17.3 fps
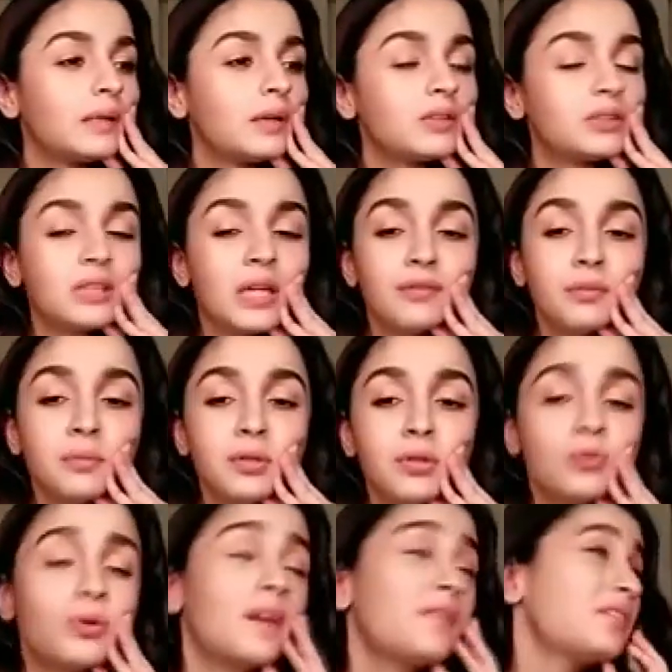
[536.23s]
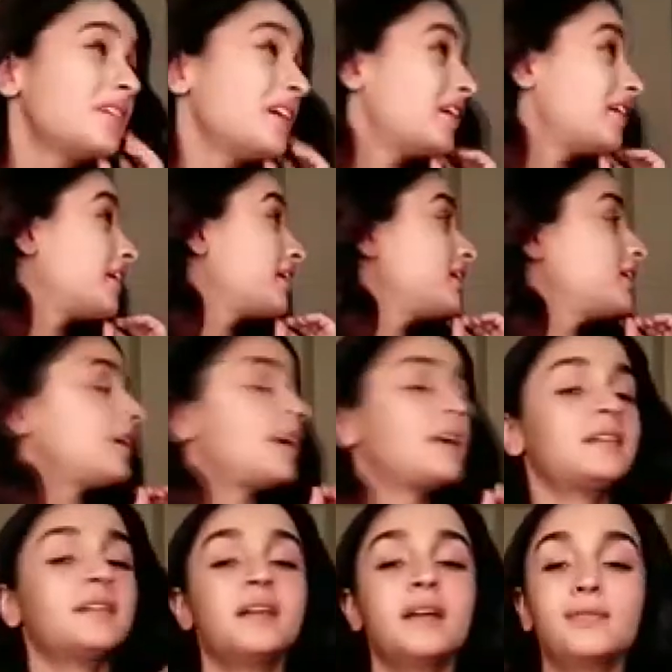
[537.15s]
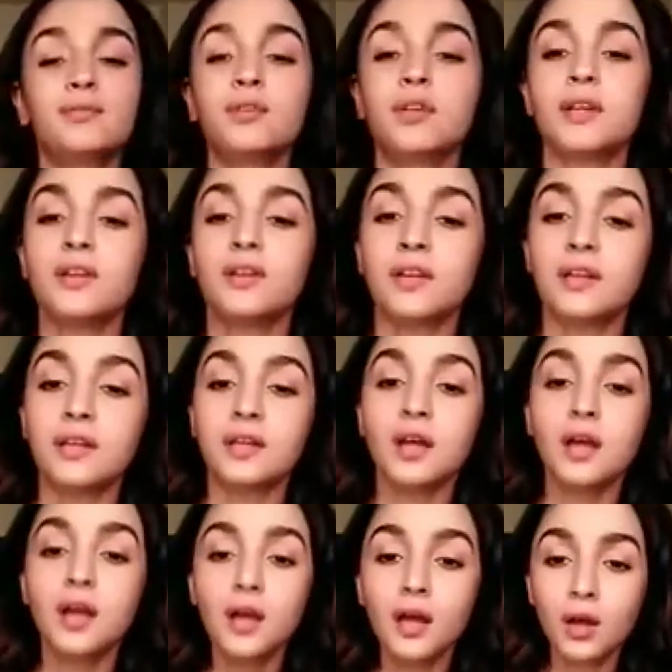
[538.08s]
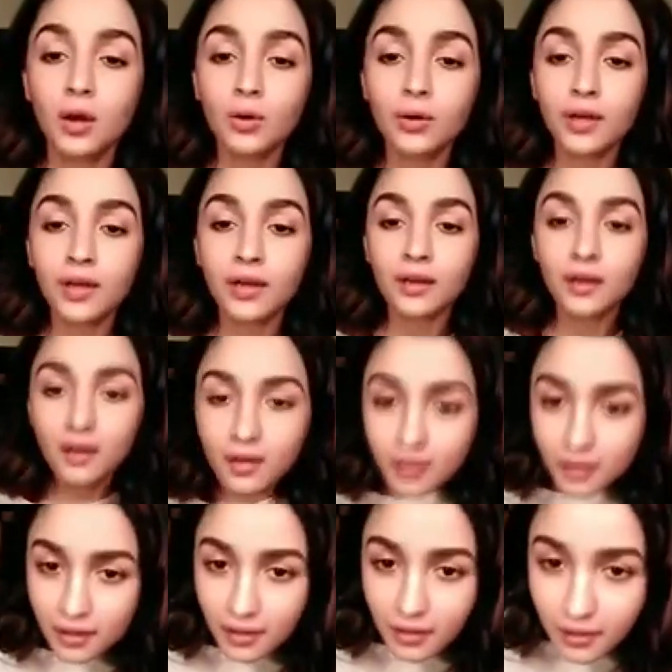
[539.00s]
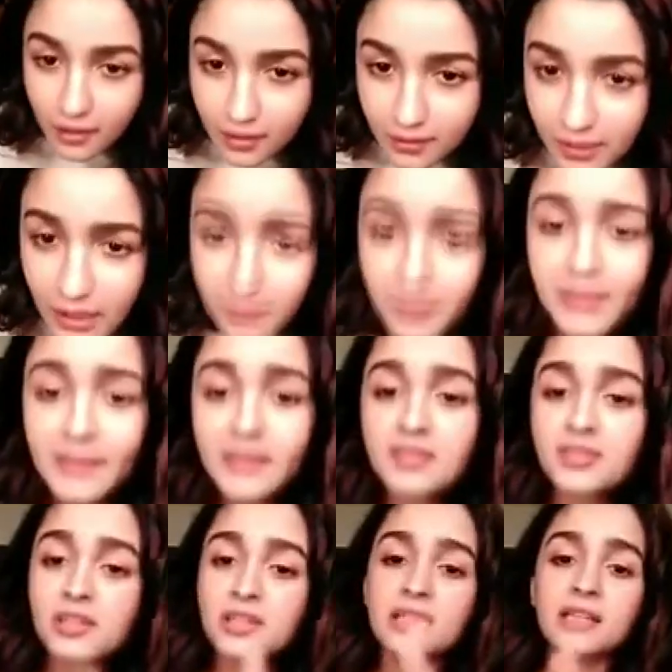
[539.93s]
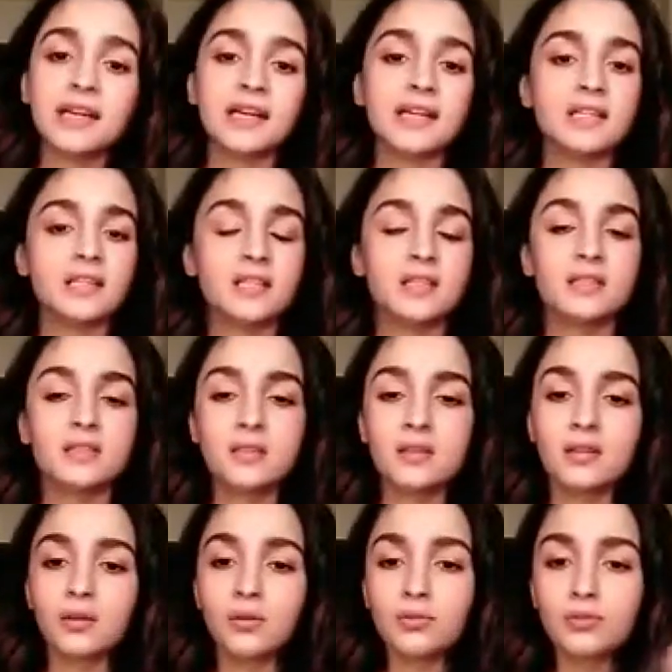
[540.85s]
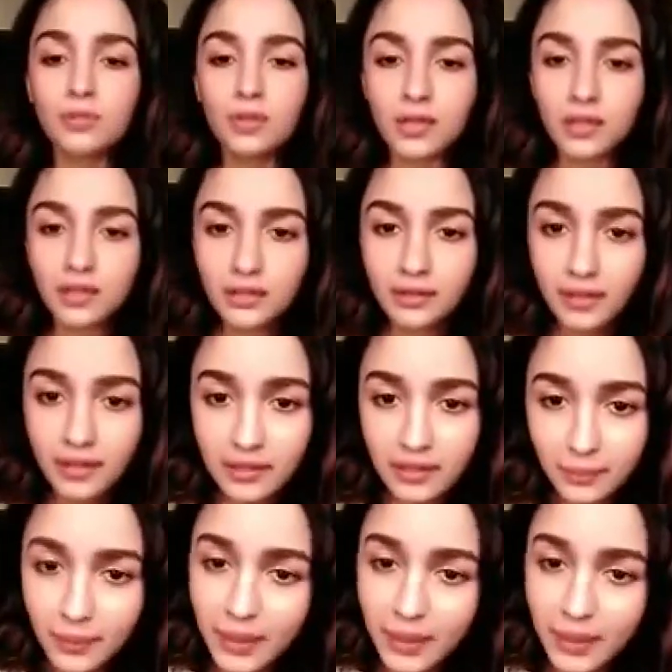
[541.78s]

Now it's time for me. Do I have to get ready? Yeah, I think I have to get ready. Okay. Ranbir is really nice. He's also getting ready.